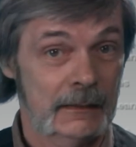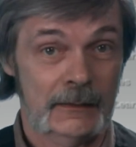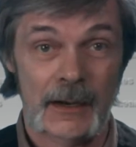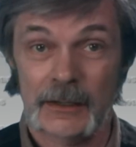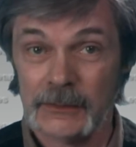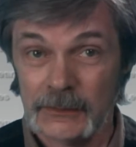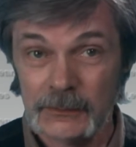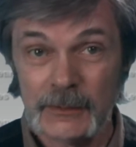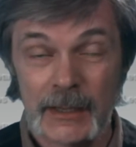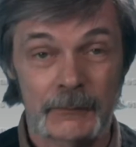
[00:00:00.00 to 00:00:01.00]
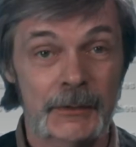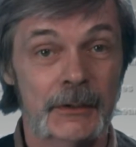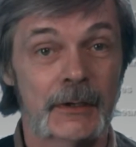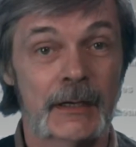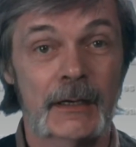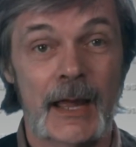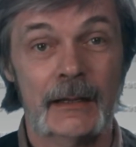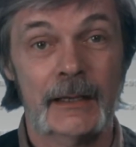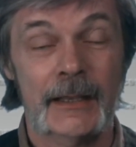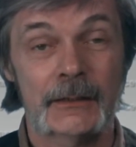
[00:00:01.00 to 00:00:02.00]
Hard to do that when you're on an
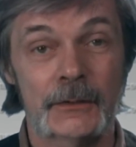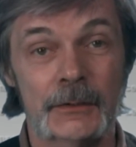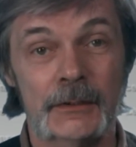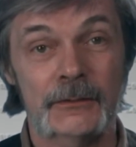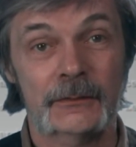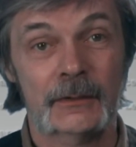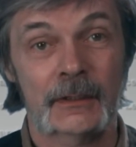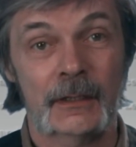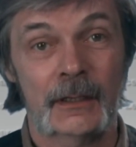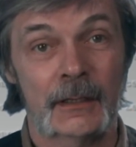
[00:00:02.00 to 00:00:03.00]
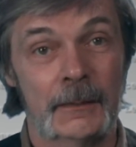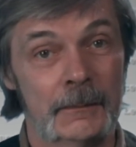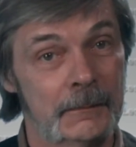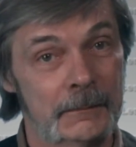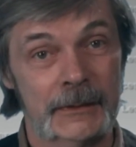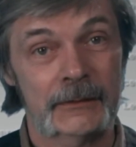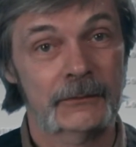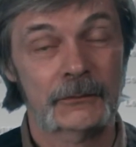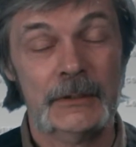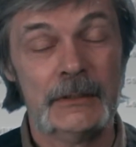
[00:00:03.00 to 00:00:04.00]
online course, but the
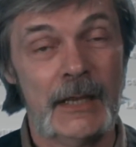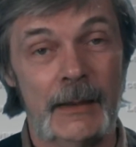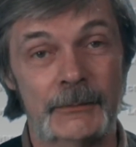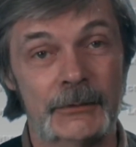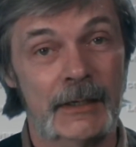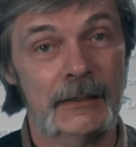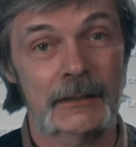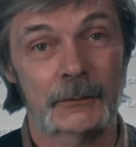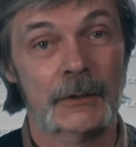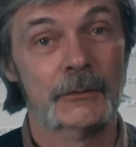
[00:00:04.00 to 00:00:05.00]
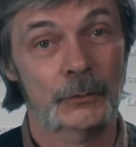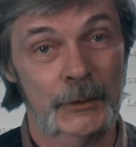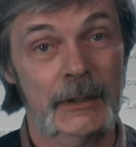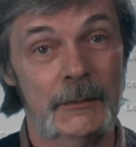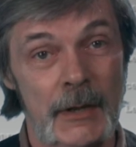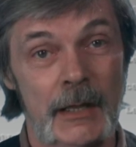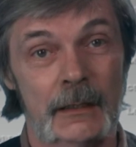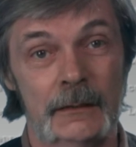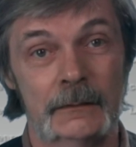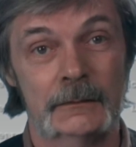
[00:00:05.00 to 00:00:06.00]
screen capture idea worked really
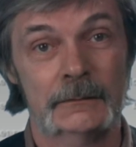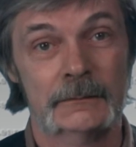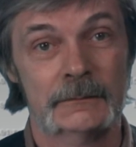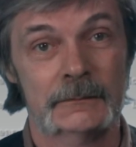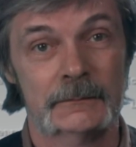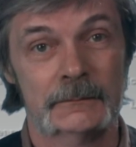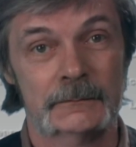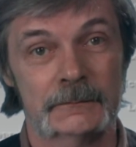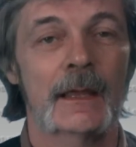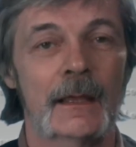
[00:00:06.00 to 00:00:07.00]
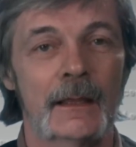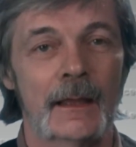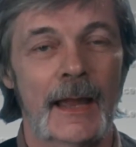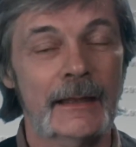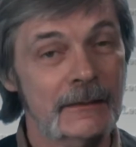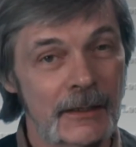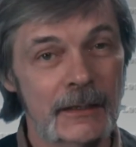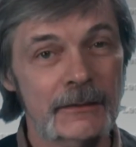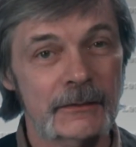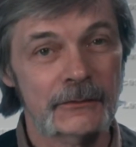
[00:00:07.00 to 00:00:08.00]
well. I can tell
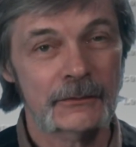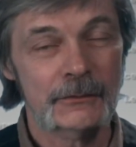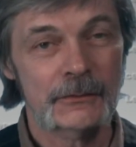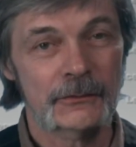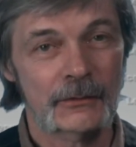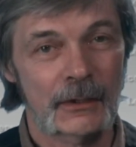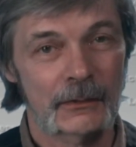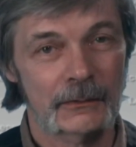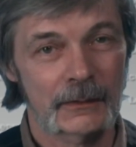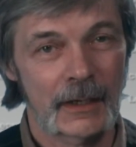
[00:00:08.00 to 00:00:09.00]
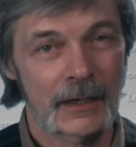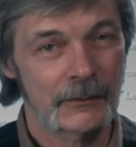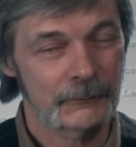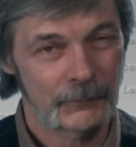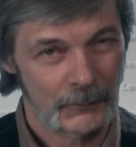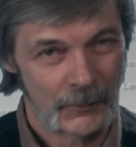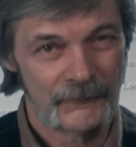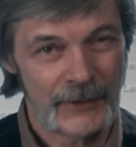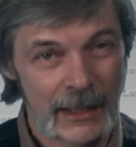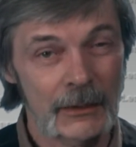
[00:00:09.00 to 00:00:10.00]
that the students are
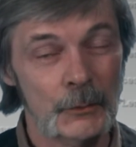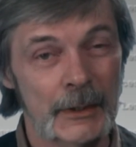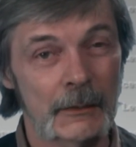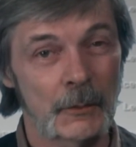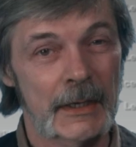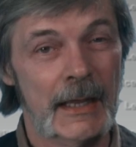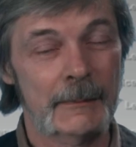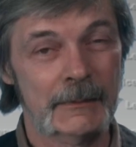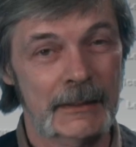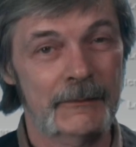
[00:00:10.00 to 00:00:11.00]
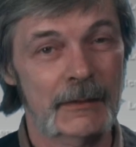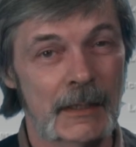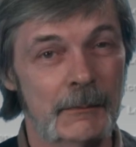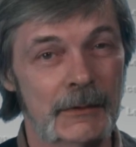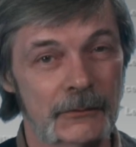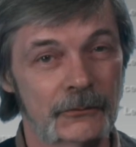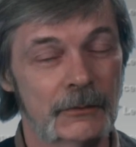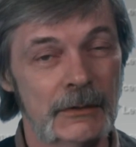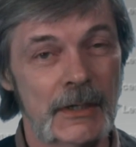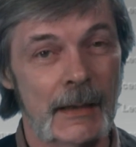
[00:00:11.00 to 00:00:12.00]
following what I'm giving them in the
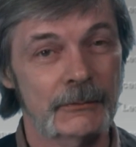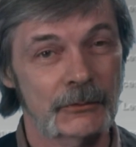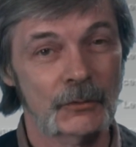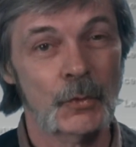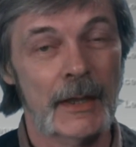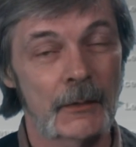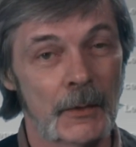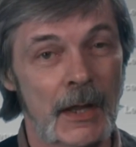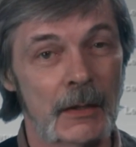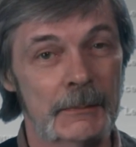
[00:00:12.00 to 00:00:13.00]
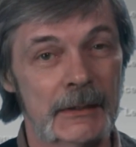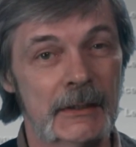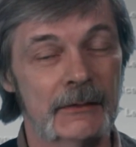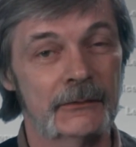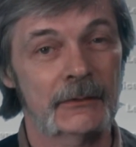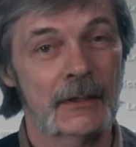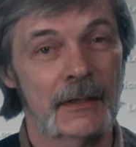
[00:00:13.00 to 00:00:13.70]
screen captures quite well because